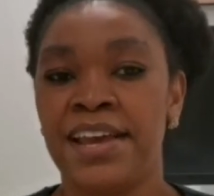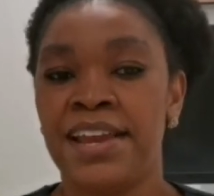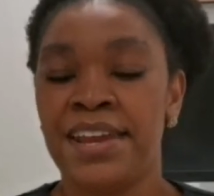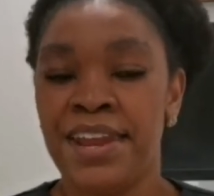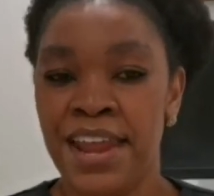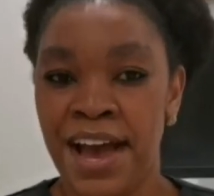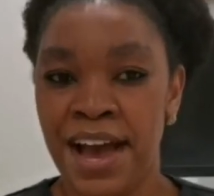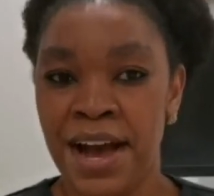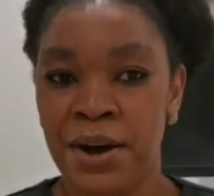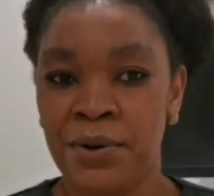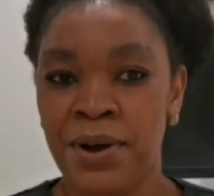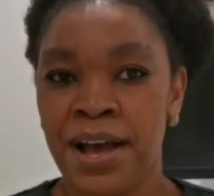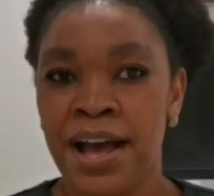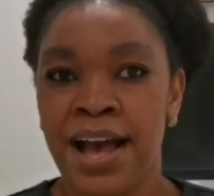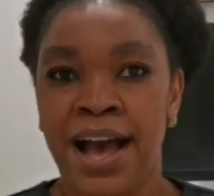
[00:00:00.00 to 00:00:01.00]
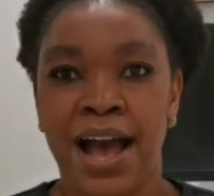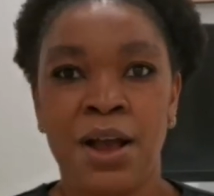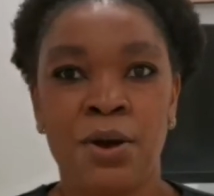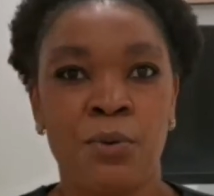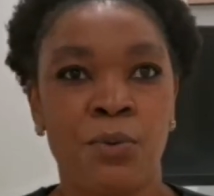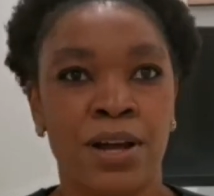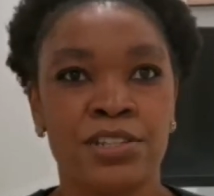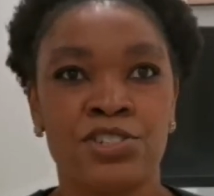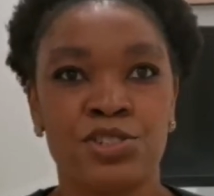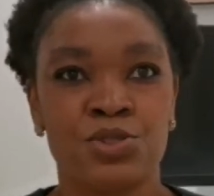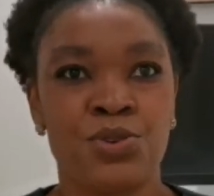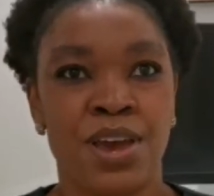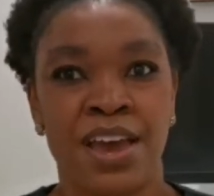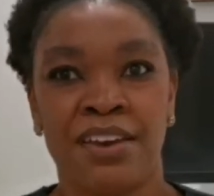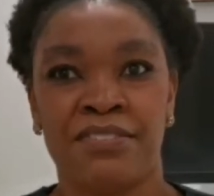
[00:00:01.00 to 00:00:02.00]
now I want you
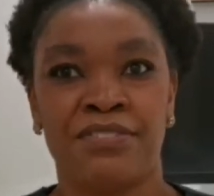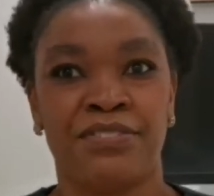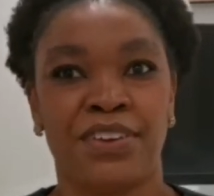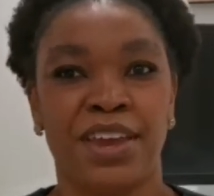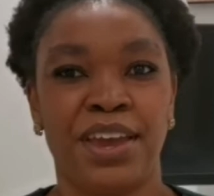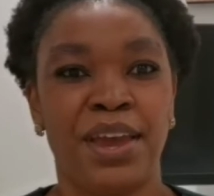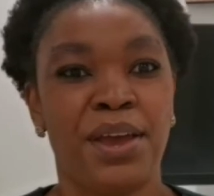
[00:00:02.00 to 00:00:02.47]
to have